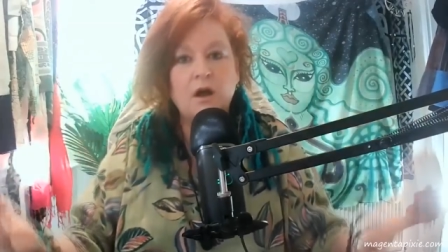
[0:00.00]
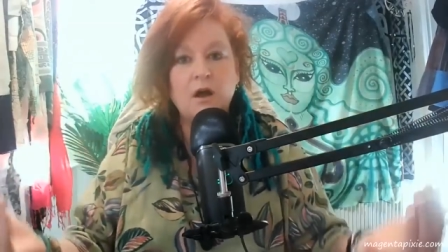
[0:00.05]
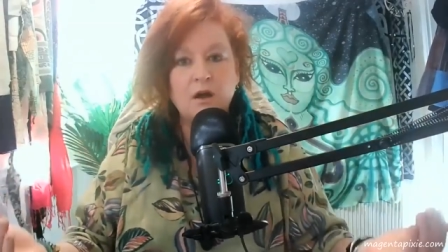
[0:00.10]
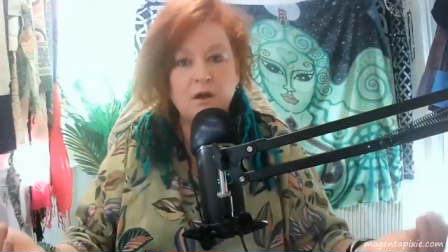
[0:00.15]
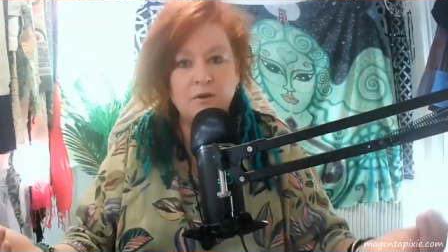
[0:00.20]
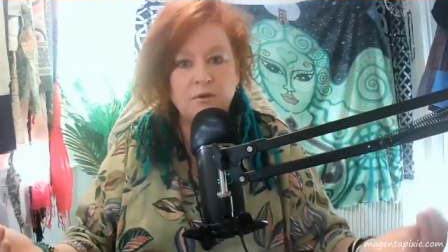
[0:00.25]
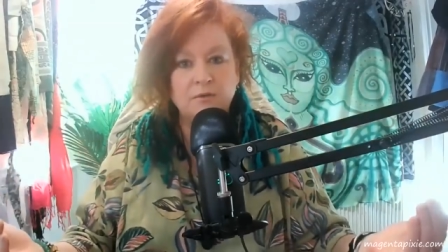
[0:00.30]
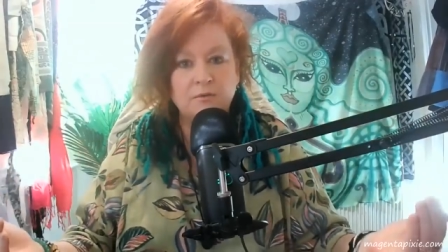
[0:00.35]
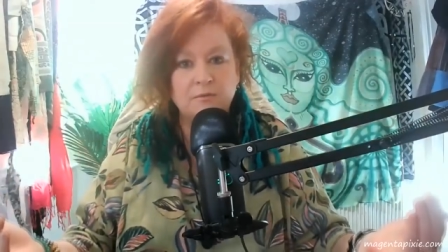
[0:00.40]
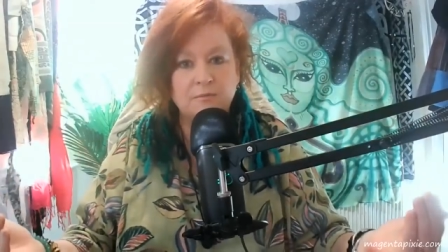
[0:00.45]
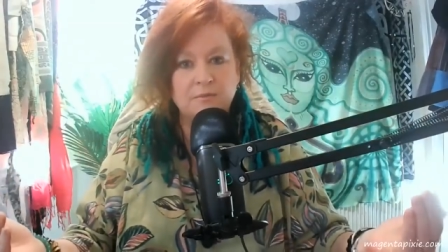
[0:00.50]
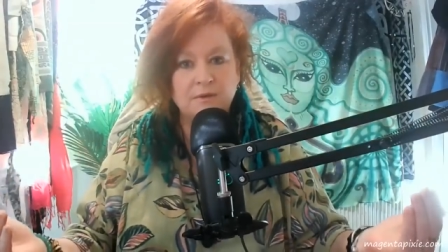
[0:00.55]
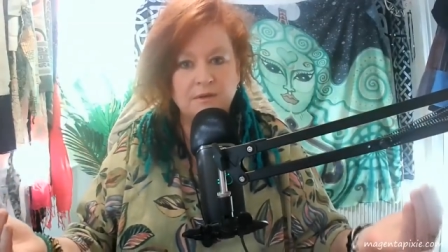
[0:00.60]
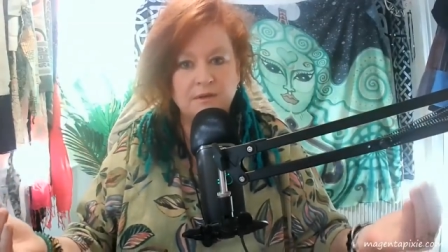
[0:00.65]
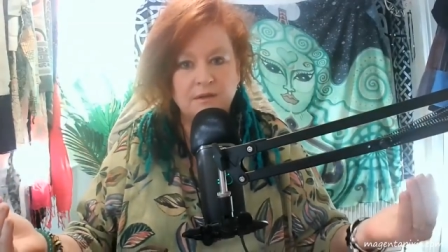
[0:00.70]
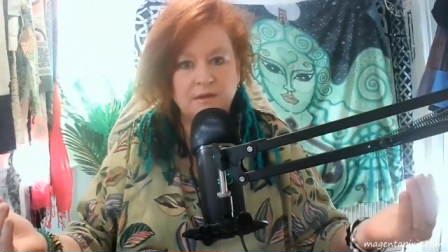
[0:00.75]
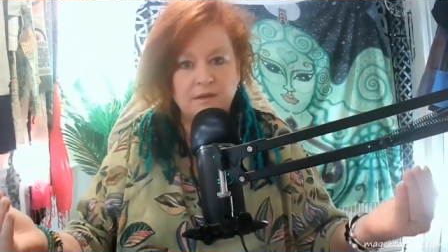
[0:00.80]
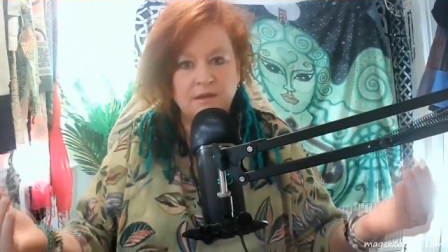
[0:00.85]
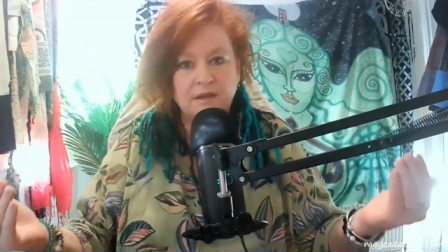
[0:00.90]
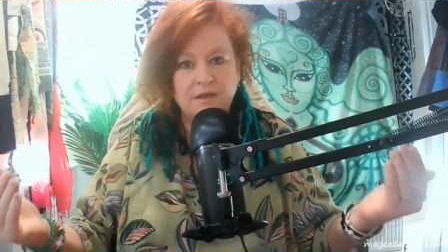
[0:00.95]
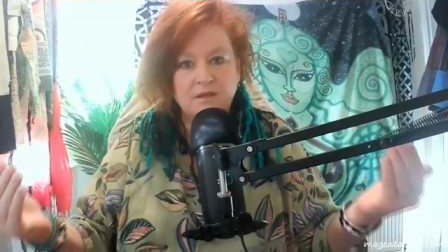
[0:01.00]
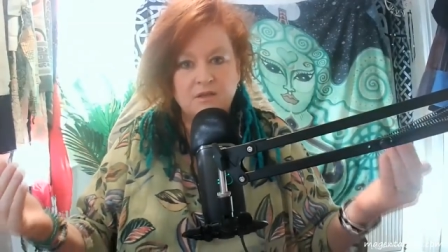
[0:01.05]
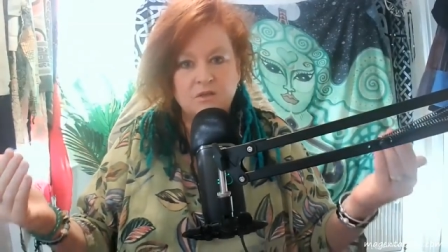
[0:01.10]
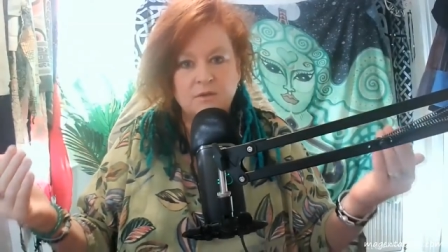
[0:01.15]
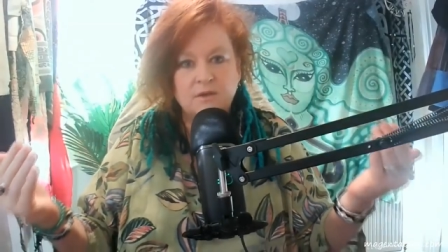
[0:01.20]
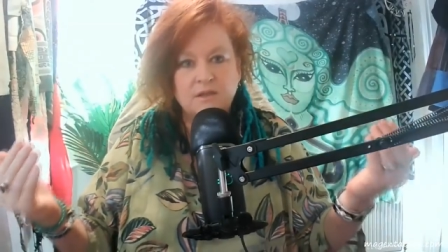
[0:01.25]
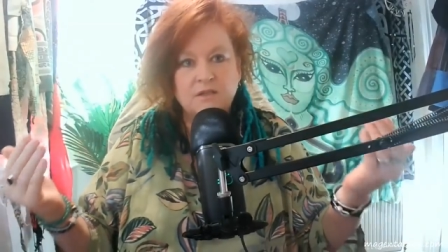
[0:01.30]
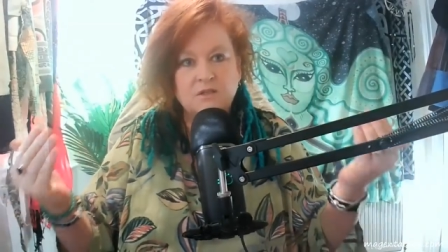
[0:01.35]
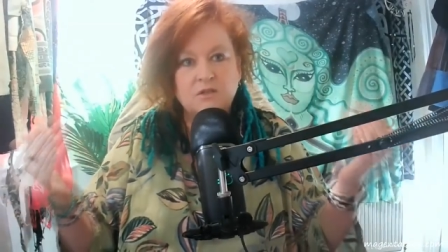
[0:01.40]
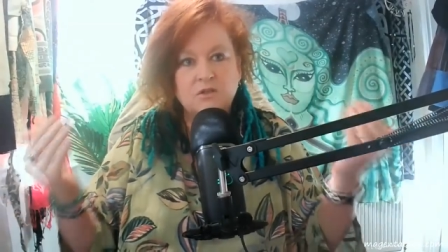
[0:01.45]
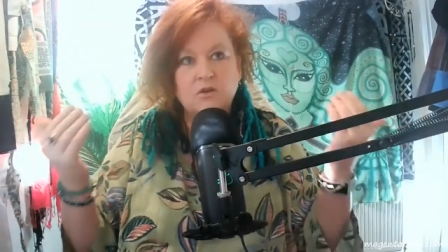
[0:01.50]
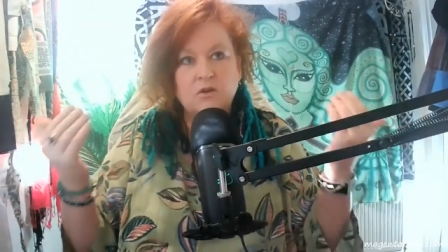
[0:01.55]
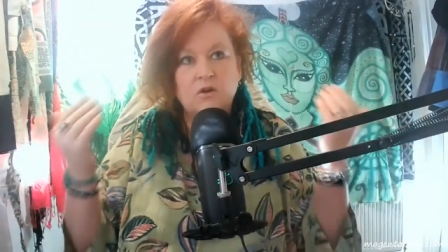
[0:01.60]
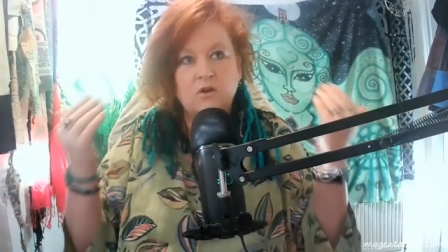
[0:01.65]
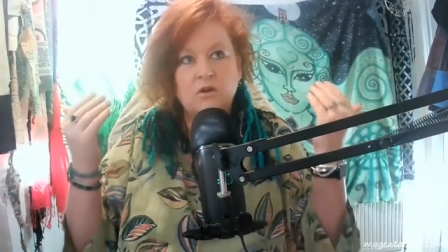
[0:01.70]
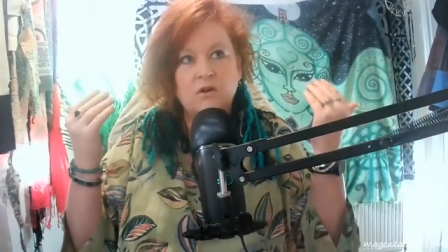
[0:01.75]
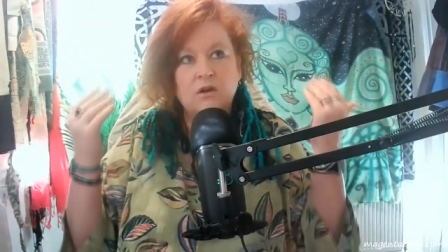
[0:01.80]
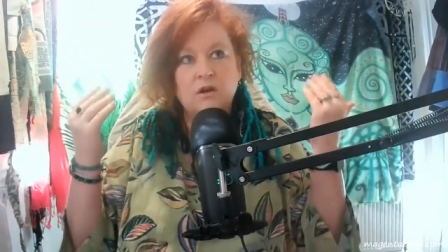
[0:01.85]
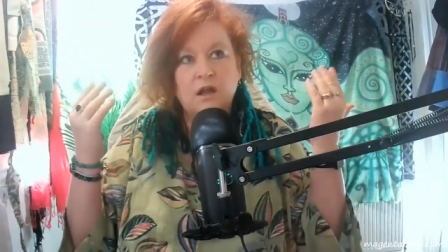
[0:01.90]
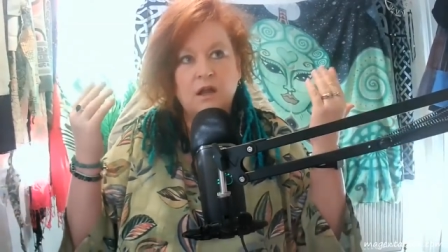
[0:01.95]
home. So it's
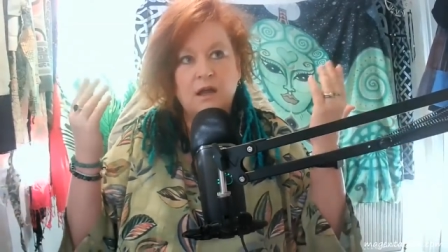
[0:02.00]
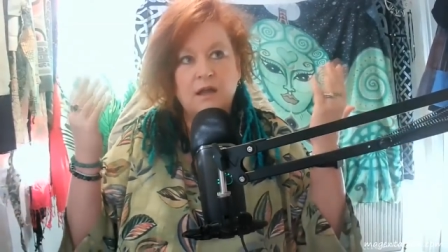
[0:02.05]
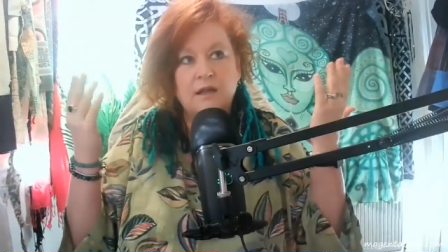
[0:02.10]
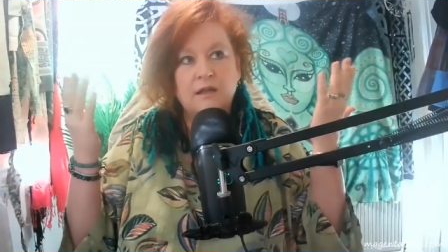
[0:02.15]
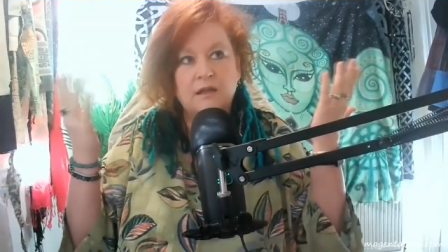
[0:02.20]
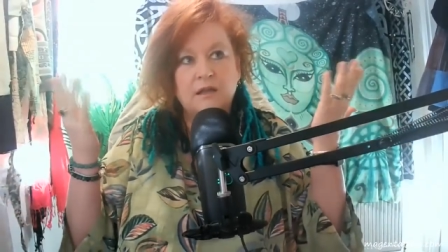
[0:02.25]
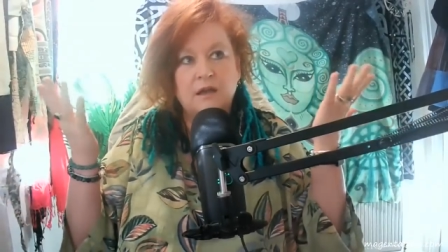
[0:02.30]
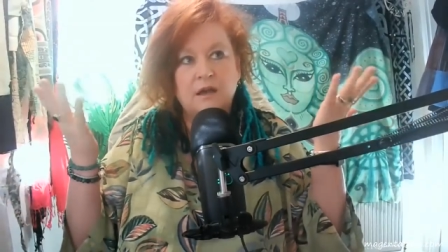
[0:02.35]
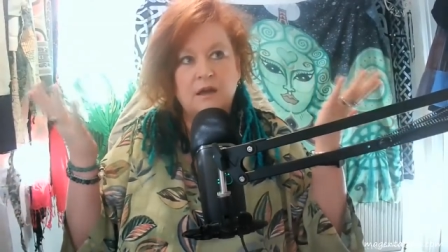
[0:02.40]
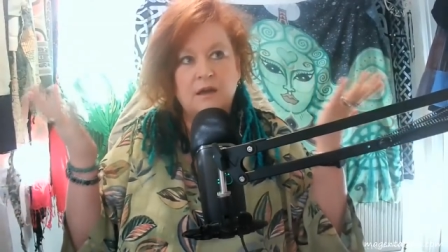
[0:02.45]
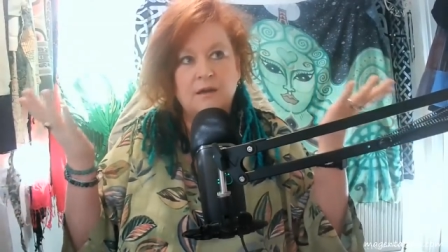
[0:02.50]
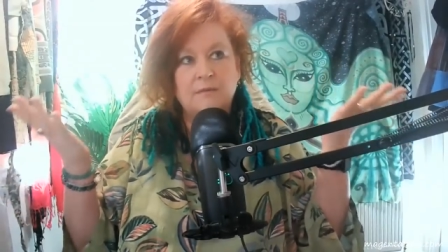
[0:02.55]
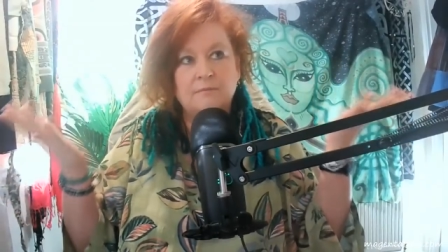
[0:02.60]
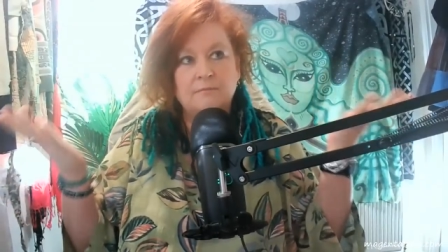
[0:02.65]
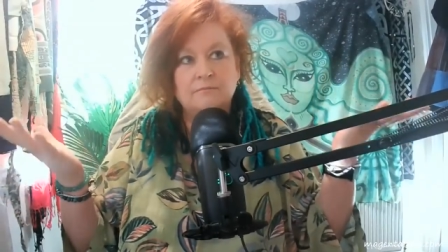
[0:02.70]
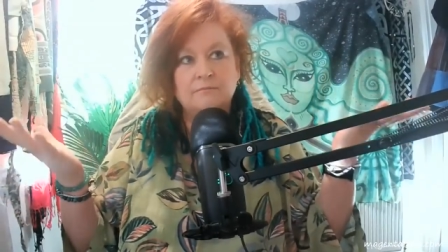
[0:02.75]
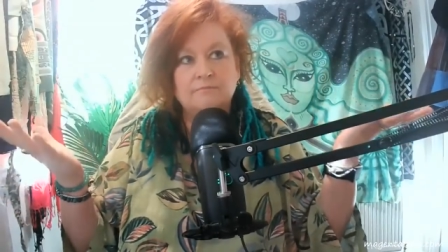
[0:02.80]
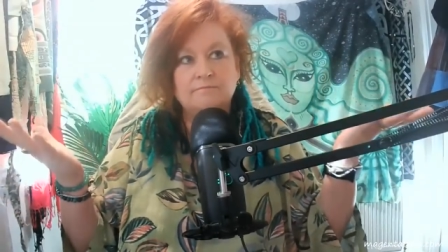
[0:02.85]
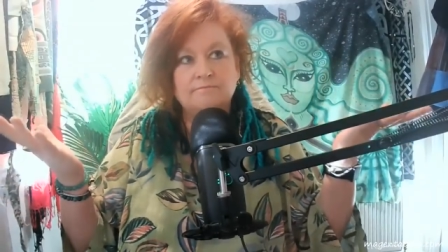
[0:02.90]
not like a